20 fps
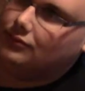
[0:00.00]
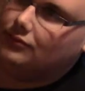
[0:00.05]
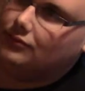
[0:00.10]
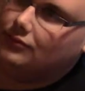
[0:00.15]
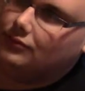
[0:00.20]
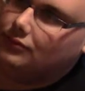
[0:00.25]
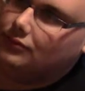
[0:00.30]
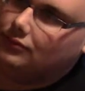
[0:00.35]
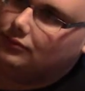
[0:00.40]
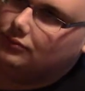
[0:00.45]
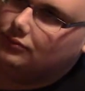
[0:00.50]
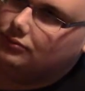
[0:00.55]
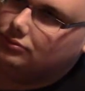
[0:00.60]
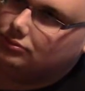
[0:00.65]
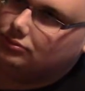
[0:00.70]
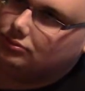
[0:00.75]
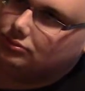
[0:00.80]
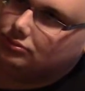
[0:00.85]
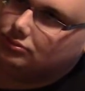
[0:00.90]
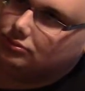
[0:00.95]

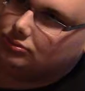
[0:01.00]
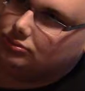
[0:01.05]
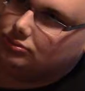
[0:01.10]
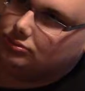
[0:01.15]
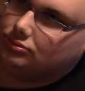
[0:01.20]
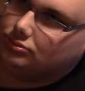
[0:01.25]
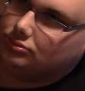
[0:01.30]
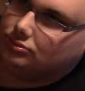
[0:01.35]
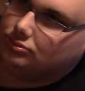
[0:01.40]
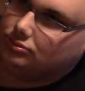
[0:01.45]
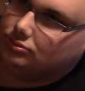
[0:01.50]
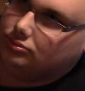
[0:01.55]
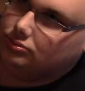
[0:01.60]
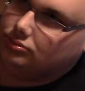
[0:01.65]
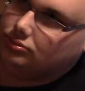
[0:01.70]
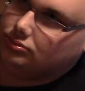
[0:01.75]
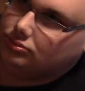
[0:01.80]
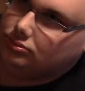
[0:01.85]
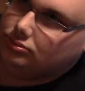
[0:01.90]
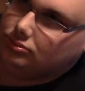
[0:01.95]

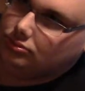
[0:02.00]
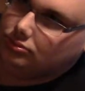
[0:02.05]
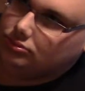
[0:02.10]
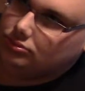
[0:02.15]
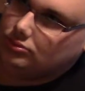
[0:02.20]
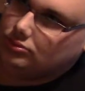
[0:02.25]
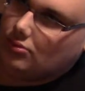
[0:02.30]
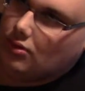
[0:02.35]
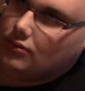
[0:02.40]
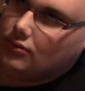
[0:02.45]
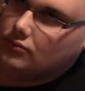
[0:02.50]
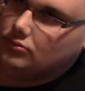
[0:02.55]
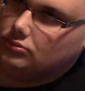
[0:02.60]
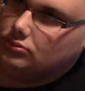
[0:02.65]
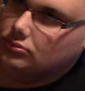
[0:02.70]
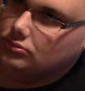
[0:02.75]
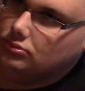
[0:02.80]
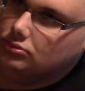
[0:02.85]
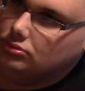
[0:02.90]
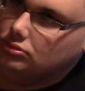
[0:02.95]

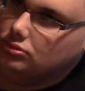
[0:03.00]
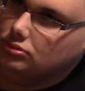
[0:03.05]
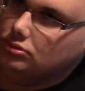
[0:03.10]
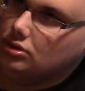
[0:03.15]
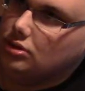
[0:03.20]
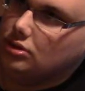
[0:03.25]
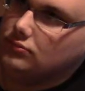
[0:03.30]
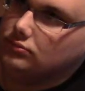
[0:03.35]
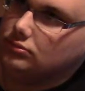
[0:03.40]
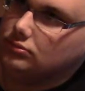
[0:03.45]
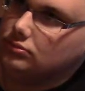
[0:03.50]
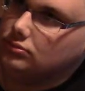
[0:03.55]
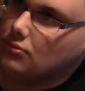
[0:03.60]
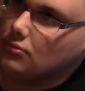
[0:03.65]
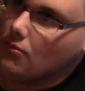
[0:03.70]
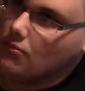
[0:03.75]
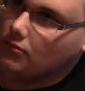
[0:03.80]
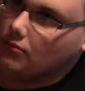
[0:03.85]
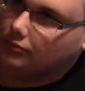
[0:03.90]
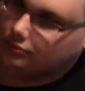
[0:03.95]

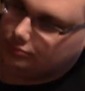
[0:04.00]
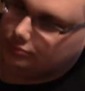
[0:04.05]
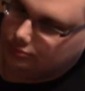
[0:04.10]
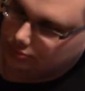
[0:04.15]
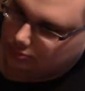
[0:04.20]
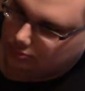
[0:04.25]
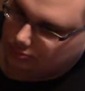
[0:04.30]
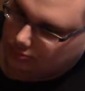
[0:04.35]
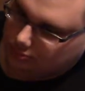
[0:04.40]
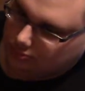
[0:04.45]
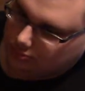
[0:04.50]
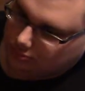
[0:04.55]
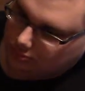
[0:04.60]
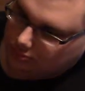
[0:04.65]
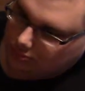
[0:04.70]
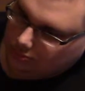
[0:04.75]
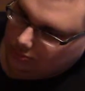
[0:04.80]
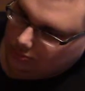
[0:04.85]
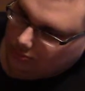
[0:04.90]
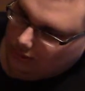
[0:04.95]

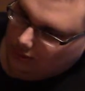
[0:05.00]
Nobody speaks.